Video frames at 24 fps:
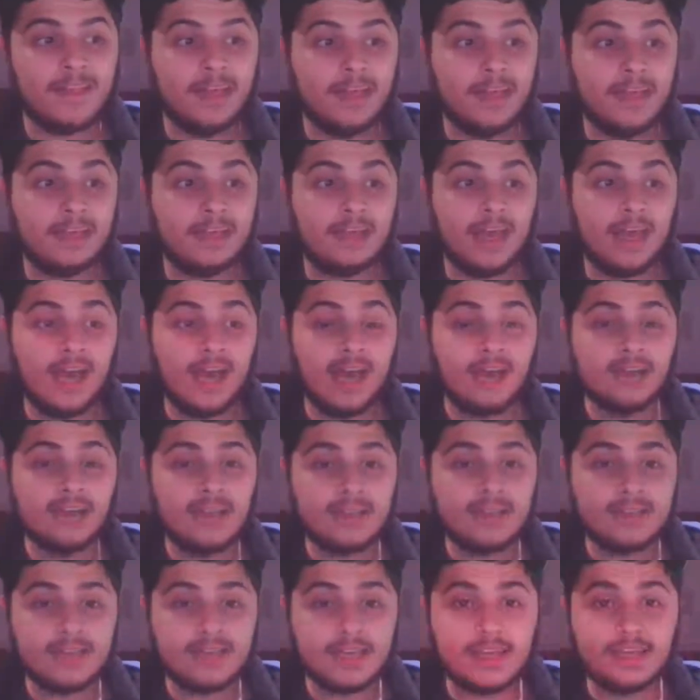And how
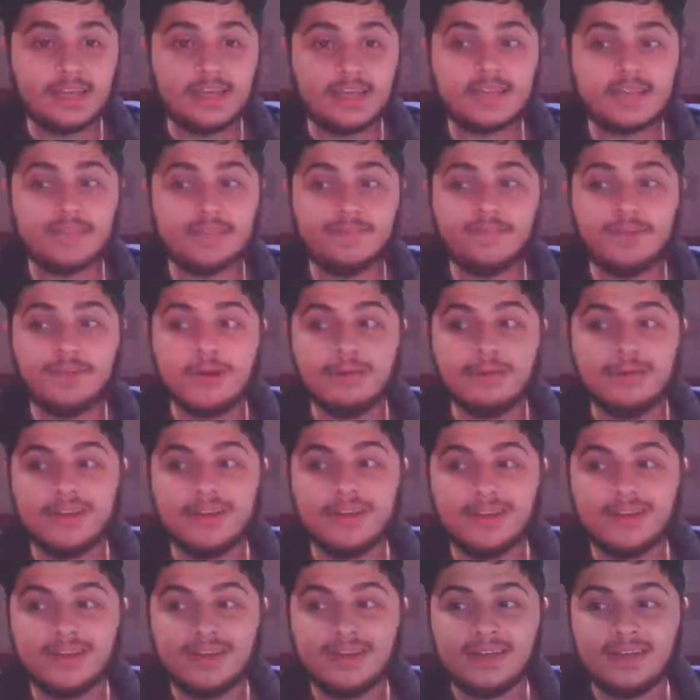did Santa get the
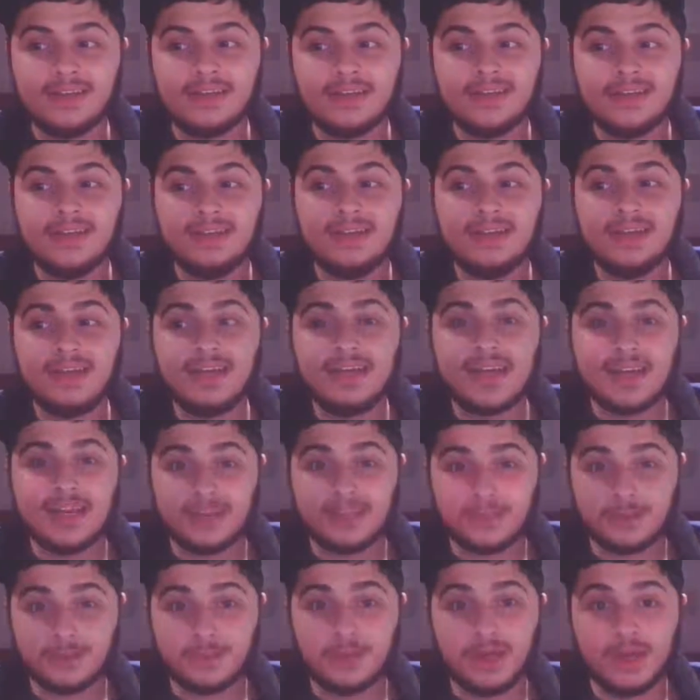formula? He
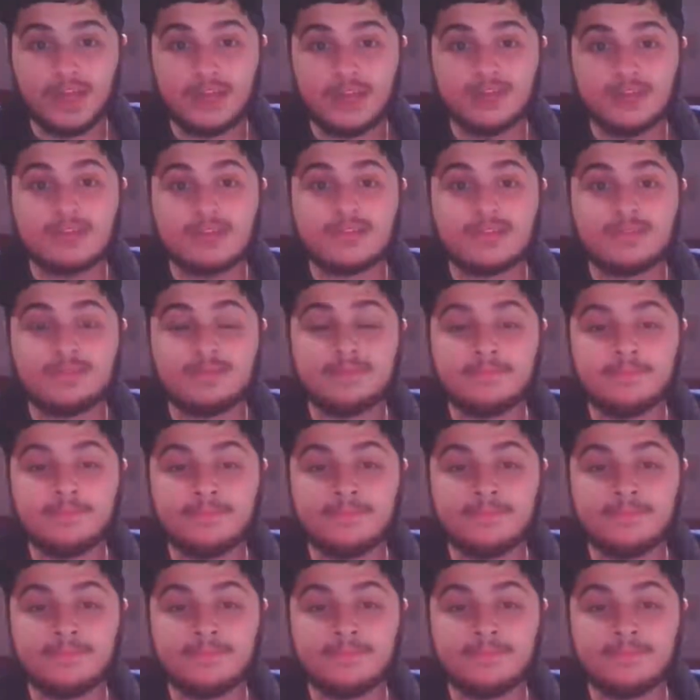has his ways.